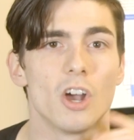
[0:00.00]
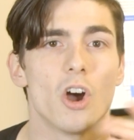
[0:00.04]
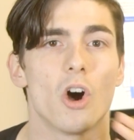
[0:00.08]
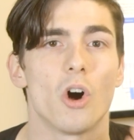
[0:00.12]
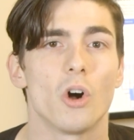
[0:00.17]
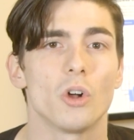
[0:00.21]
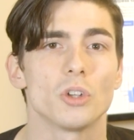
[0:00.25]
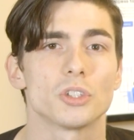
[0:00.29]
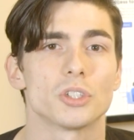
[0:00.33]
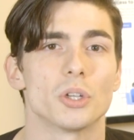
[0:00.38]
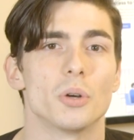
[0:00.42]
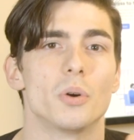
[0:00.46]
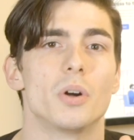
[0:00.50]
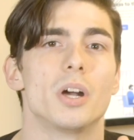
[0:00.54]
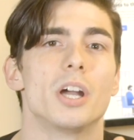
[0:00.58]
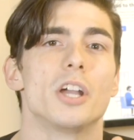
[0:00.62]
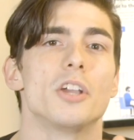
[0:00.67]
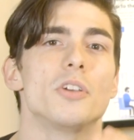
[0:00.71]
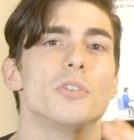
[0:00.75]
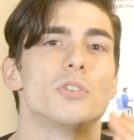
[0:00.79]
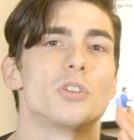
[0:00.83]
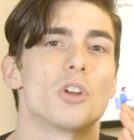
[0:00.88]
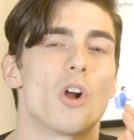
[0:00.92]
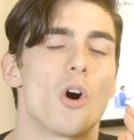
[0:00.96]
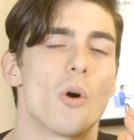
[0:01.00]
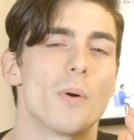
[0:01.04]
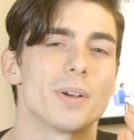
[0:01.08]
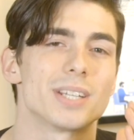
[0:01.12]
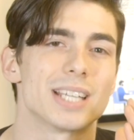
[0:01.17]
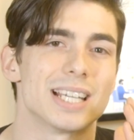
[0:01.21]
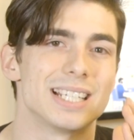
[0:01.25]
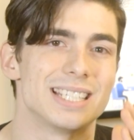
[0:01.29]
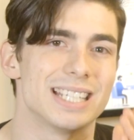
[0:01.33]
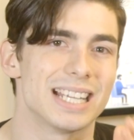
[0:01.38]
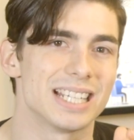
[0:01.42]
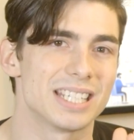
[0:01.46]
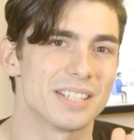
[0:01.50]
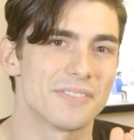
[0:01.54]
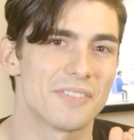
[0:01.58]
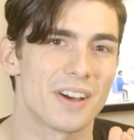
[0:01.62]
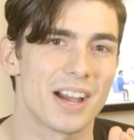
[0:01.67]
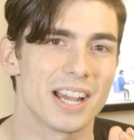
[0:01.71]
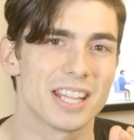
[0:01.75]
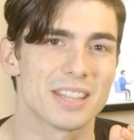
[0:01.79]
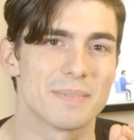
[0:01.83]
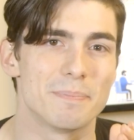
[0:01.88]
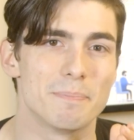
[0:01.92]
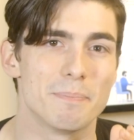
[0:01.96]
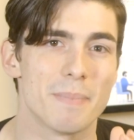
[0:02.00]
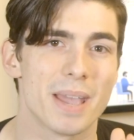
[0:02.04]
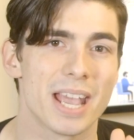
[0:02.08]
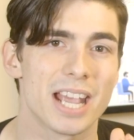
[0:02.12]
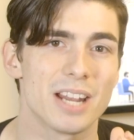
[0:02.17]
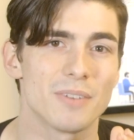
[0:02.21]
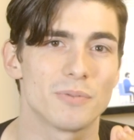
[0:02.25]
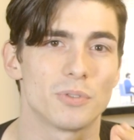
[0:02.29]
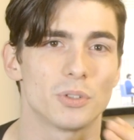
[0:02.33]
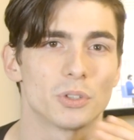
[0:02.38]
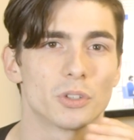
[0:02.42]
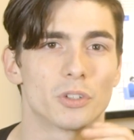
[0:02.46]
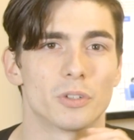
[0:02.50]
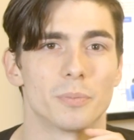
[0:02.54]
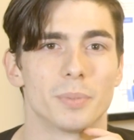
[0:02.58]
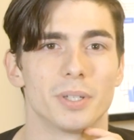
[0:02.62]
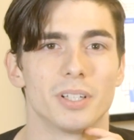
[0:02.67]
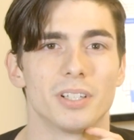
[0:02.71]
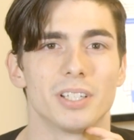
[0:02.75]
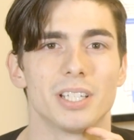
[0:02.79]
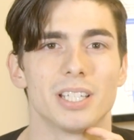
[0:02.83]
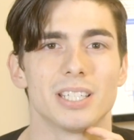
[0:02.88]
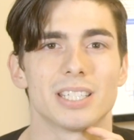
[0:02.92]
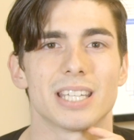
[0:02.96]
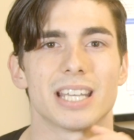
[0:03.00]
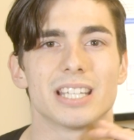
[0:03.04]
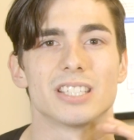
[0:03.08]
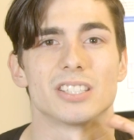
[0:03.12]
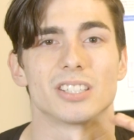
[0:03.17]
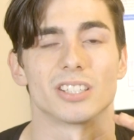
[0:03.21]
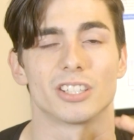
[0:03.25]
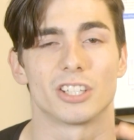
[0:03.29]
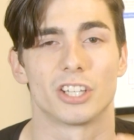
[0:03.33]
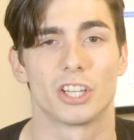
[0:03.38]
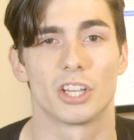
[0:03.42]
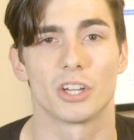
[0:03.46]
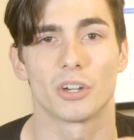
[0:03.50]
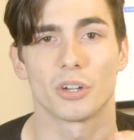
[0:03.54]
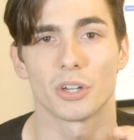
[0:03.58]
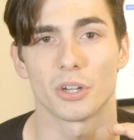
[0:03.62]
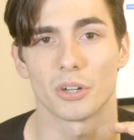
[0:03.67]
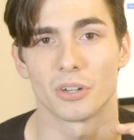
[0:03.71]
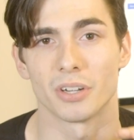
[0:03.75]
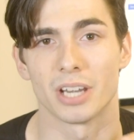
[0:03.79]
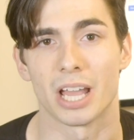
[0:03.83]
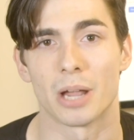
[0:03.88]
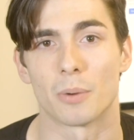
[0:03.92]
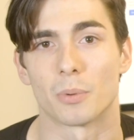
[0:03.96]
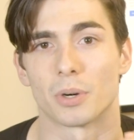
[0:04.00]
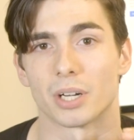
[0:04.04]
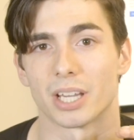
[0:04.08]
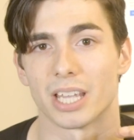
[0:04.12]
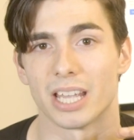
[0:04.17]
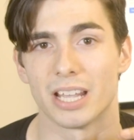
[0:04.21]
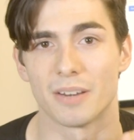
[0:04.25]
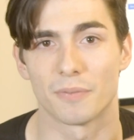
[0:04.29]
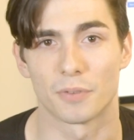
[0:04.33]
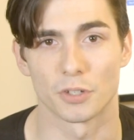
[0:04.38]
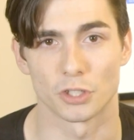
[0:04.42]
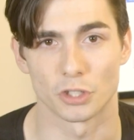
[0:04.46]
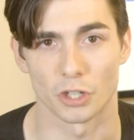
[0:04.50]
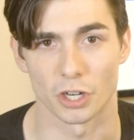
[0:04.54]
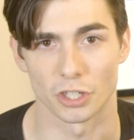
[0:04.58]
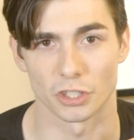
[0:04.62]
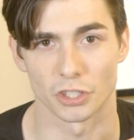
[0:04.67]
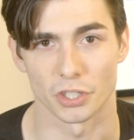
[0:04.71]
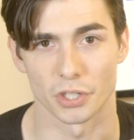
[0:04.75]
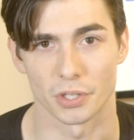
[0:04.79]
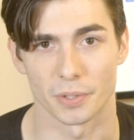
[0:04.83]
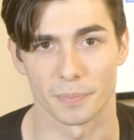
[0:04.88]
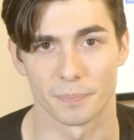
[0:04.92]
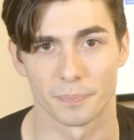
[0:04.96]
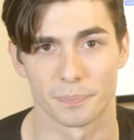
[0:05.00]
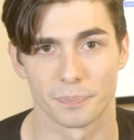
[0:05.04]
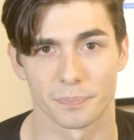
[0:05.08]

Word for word: Also, you should always identify the main vulnerabilities and secure your network infrastructure.